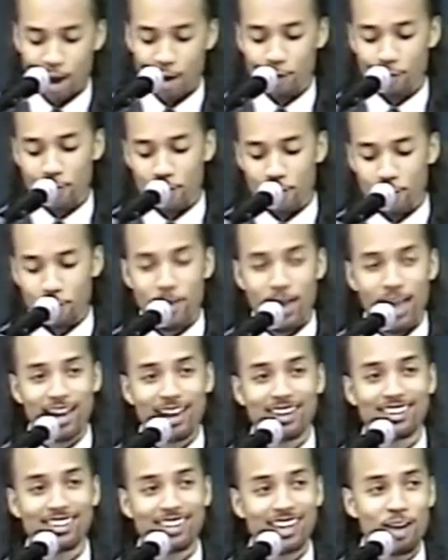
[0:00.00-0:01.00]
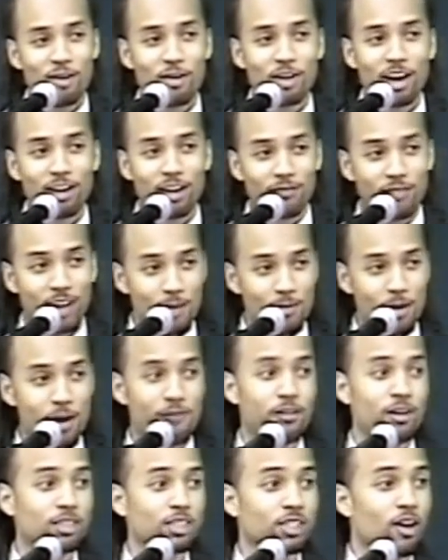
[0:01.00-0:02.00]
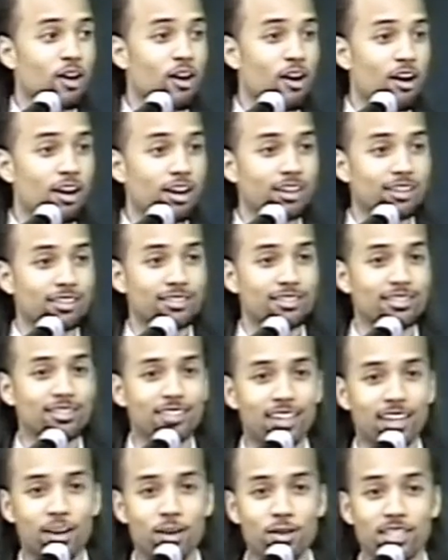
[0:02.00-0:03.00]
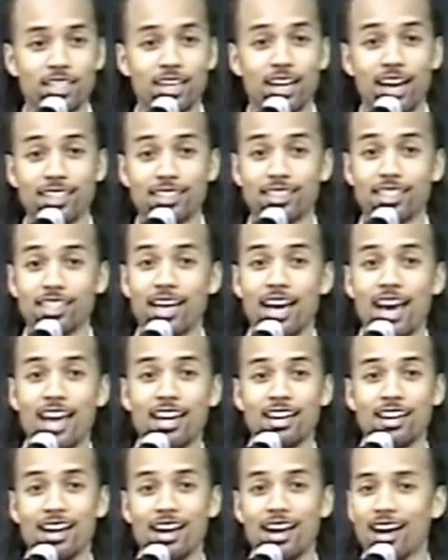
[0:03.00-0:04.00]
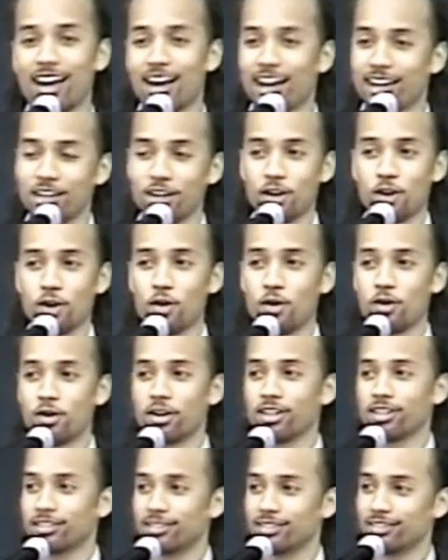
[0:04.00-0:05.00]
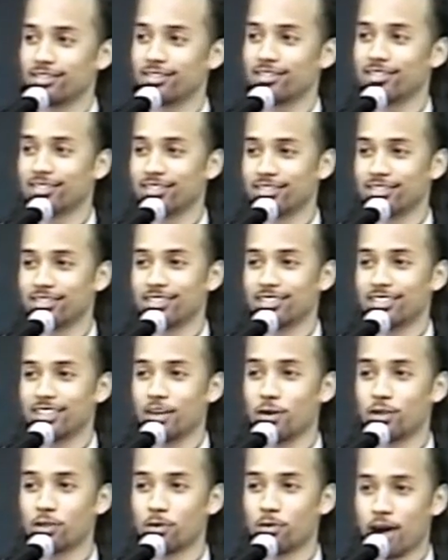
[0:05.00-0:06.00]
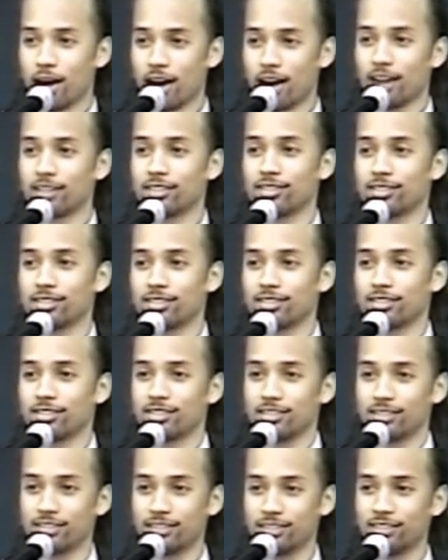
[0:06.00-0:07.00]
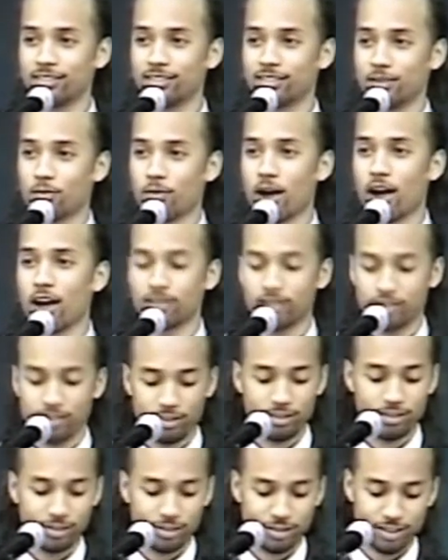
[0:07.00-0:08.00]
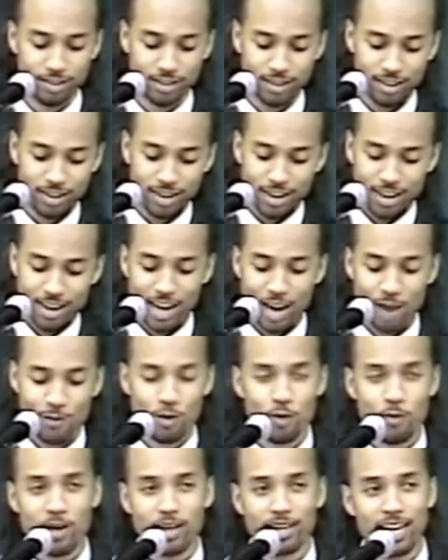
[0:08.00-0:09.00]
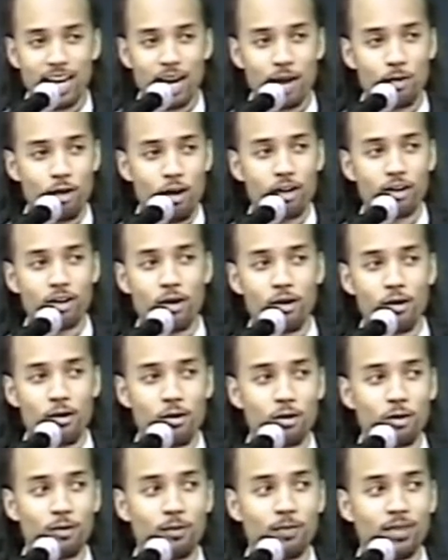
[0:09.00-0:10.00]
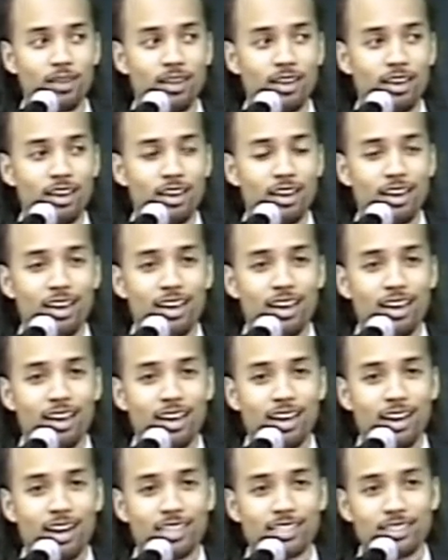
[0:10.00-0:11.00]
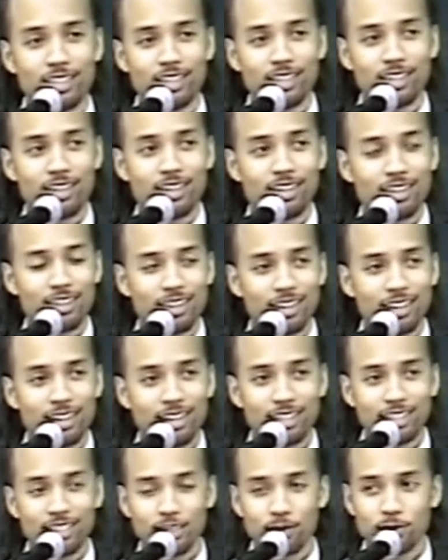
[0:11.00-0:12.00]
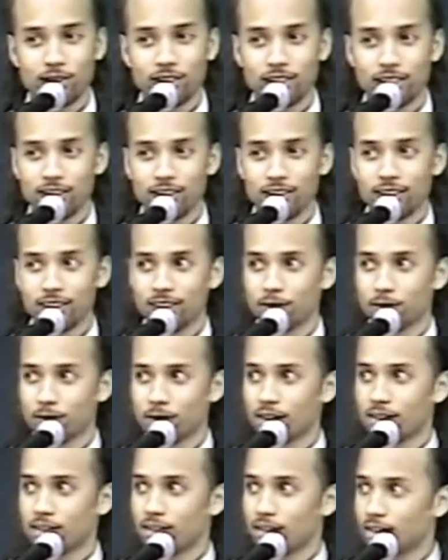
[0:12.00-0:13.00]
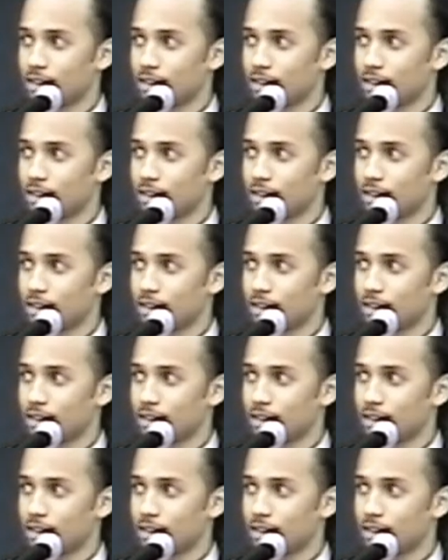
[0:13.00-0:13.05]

Now, I remember back in the day when I got my first car, it was a 1989 Honda Accord. It was a box. And I remember my dad brought it home. I said, I can't believe it.